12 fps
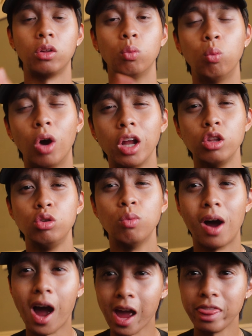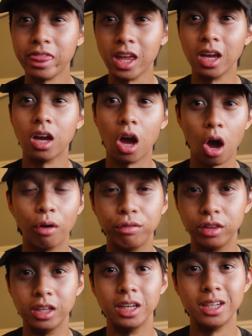What do I think
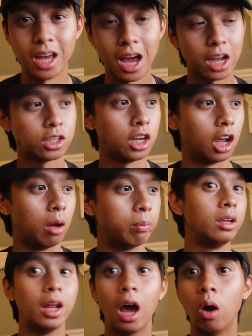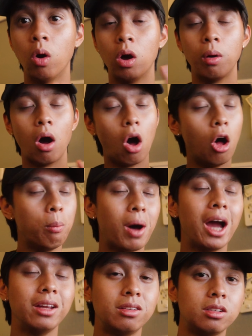of the dash cam? Now, all
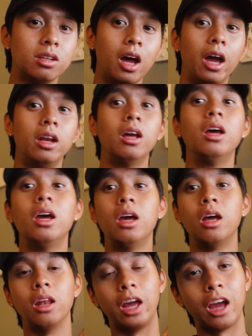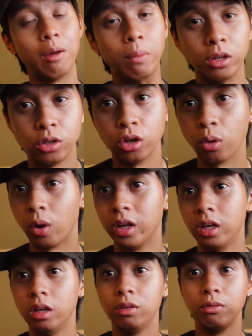bias aside, like I mentioned
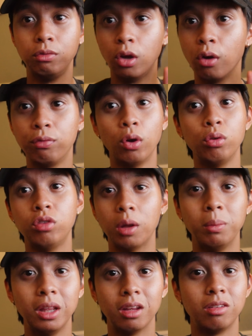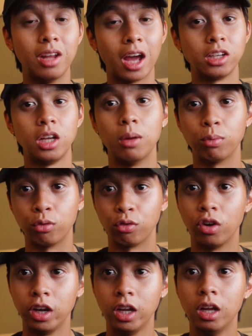already, Viofo sent me this dash cam for
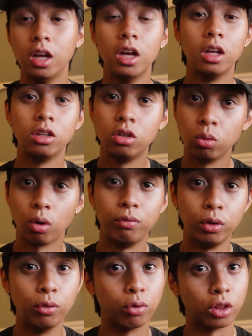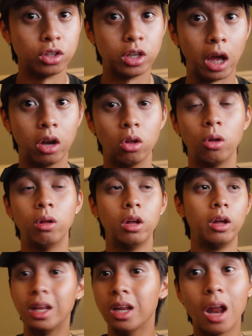free to review for the channel.
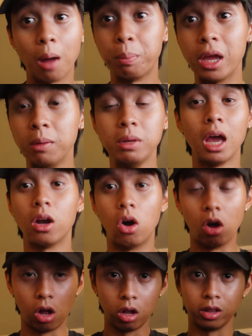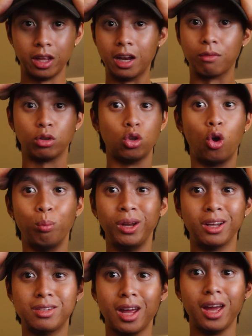They did not pay me at all. They never told me
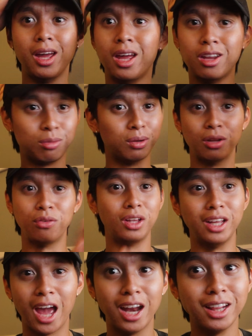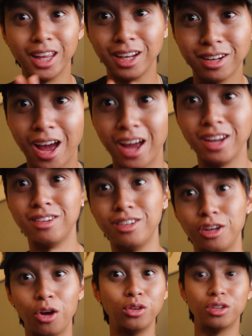to say specifically anything nice, you
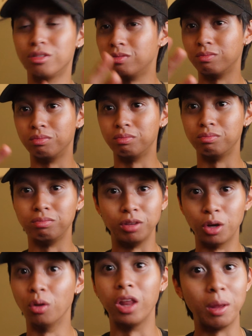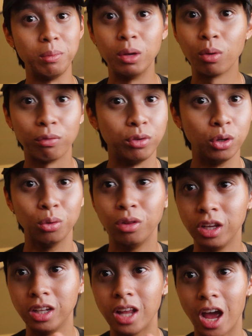know, just, you know, let me review
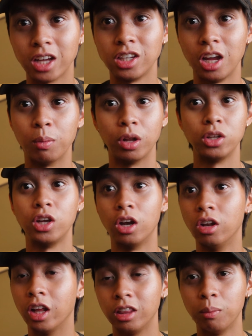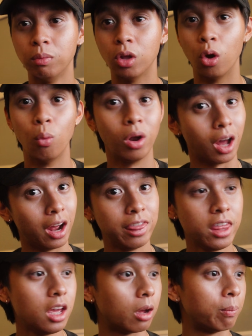the dash cam on the channel, let them know what I
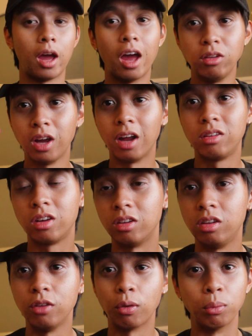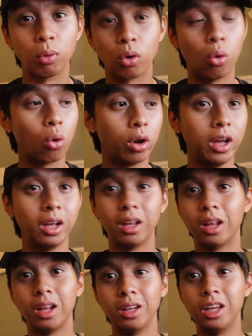think. As you guys could see from the recording,
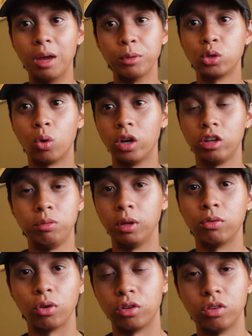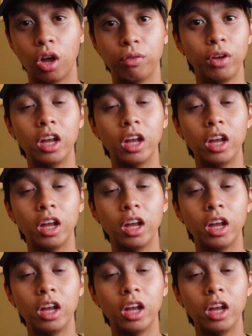the image quality speaks for itself.